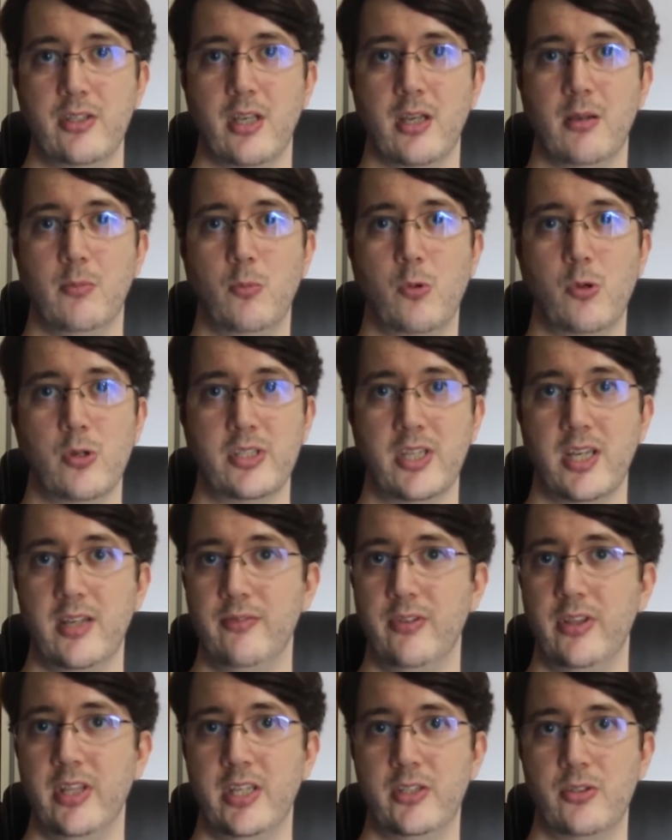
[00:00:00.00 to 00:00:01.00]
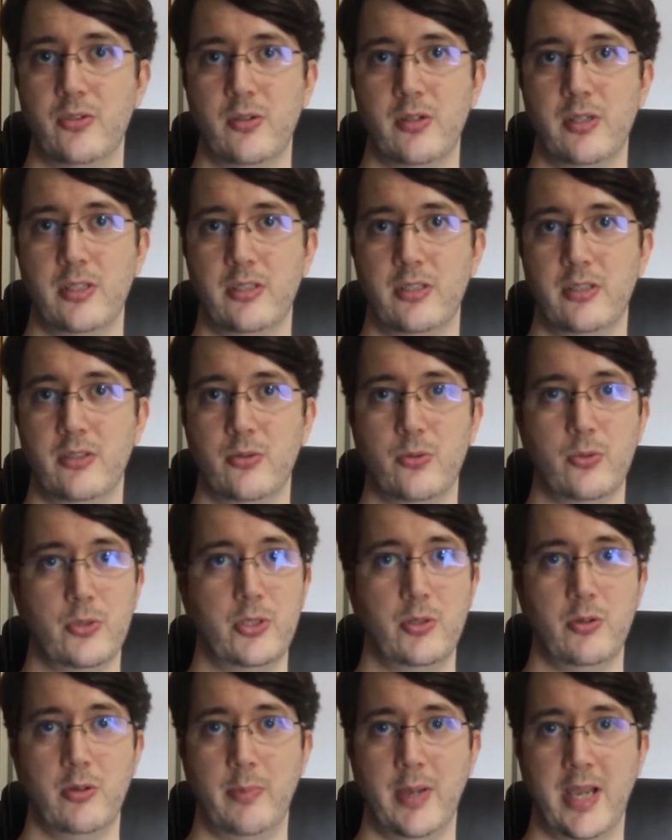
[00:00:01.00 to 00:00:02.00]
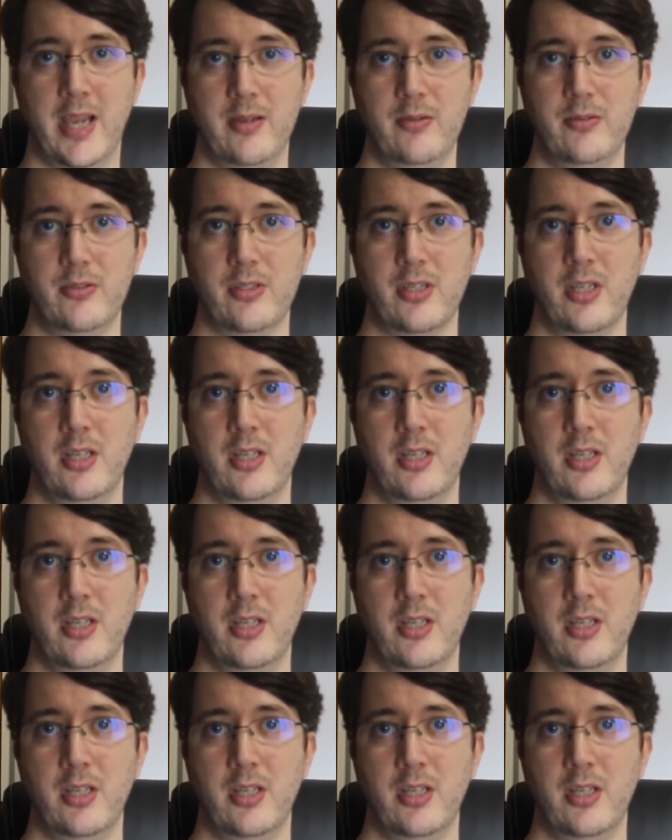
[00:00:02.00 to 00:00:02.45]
and whatever they're trying to talk to you about,